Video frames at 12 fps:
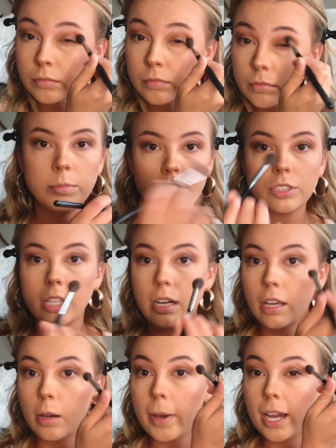I'm just gonna
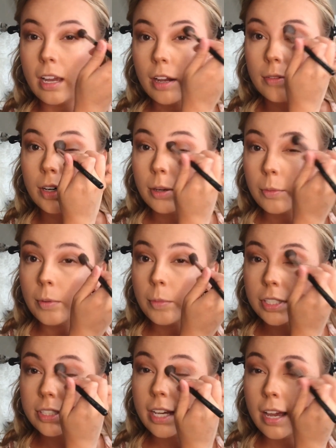go back over it one
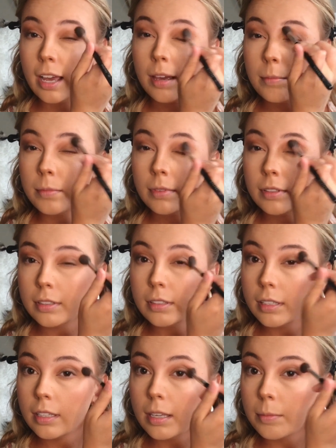more time
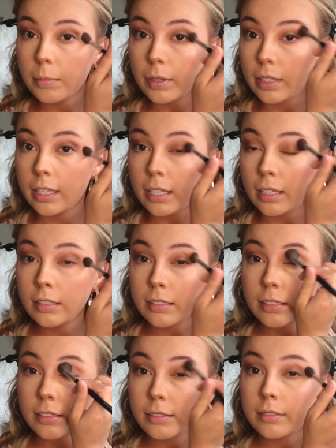and blend.
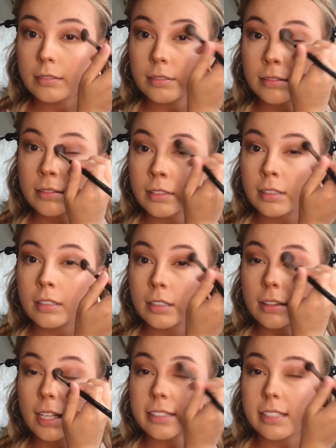
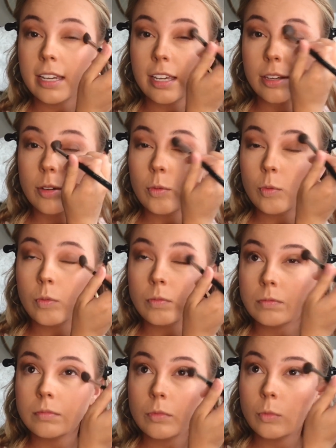That's like
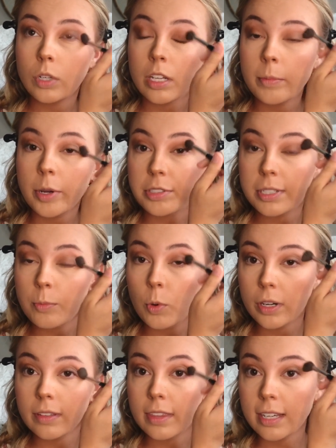one of the most
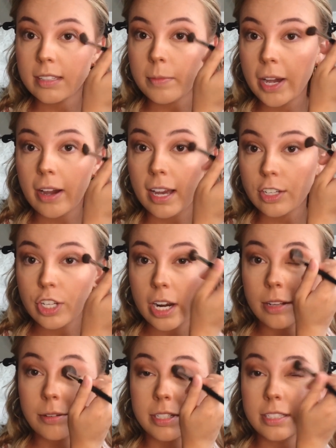important things about
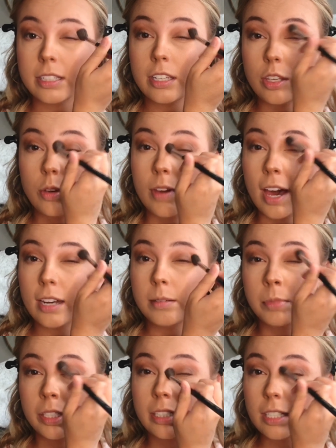eyeshadow is you gotta
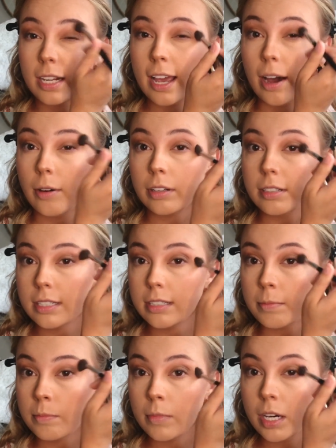blend it out as
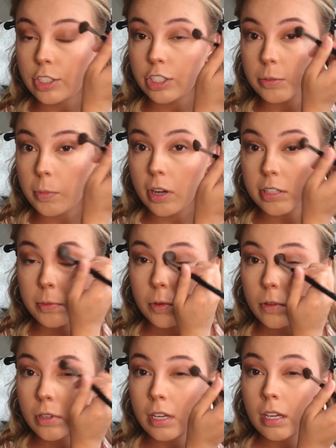much as
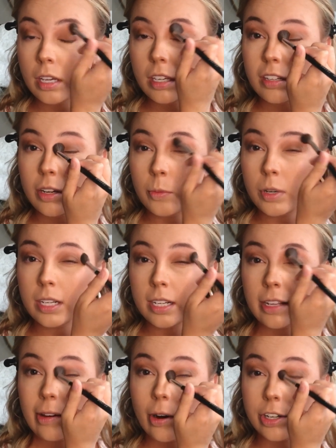possible. You don't want
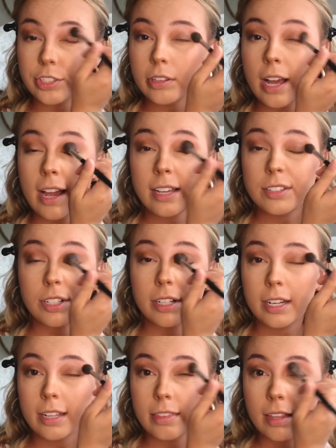any harsh lines or
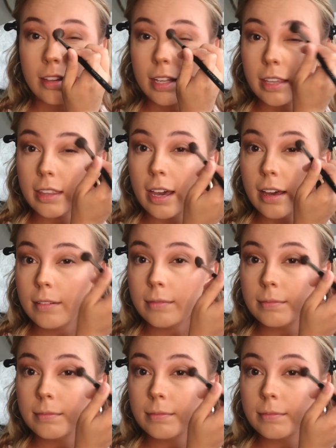anything like that.